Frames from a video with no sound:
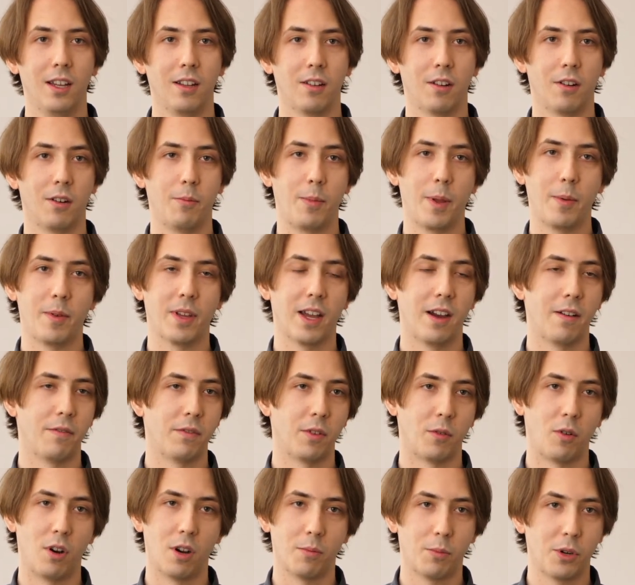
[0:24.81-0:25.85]
or maybe have
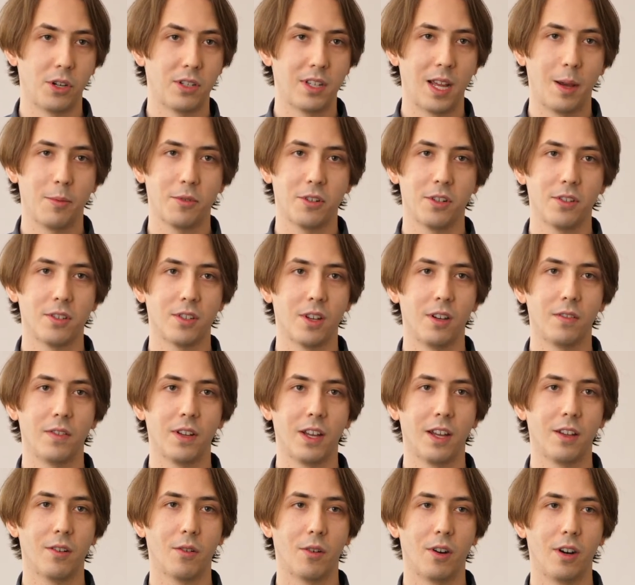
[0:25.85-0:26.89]
the wrong perceptions of
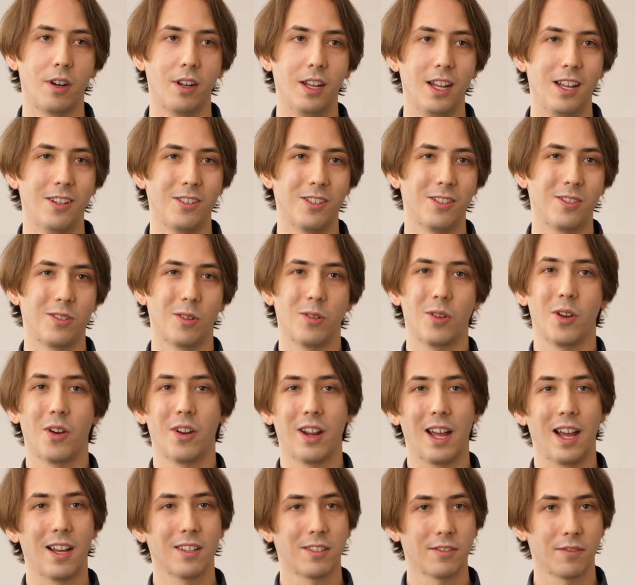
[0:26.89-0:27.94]
it, or just don't know how
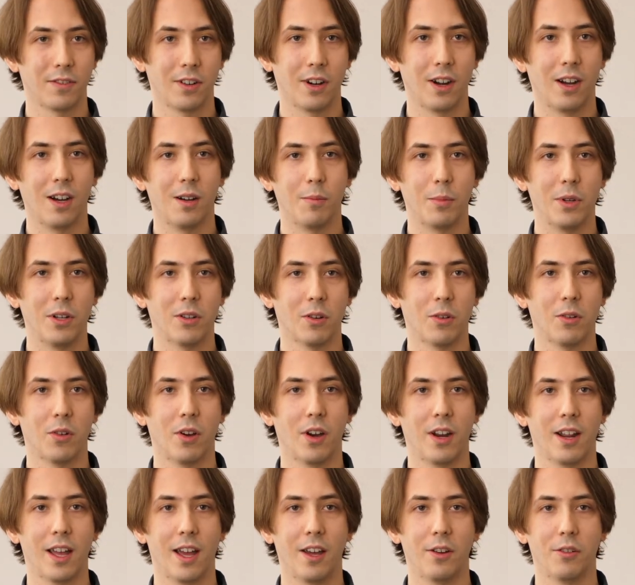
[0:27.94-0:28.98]
to ask for help and don't know
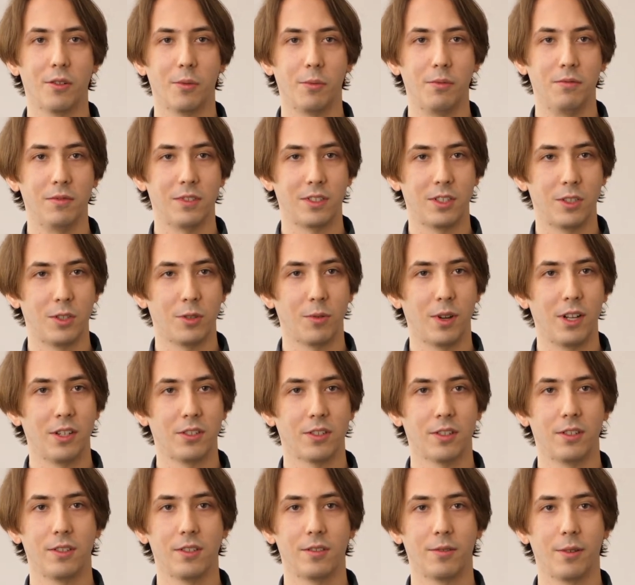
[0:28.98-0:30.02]
how to handle
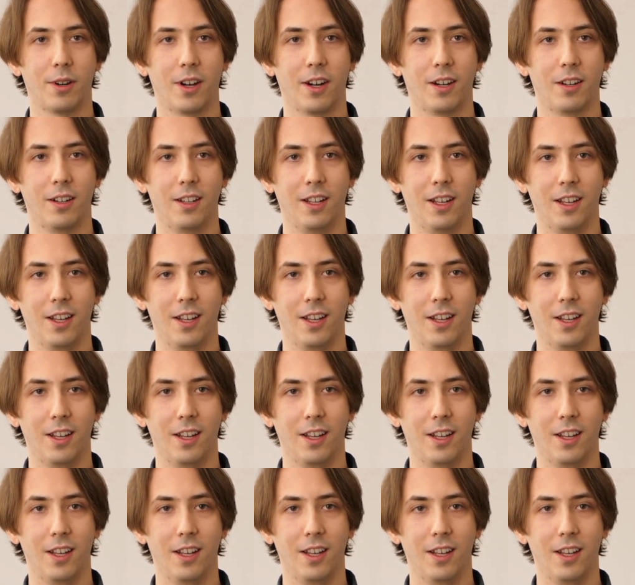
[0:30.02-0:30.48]
situations where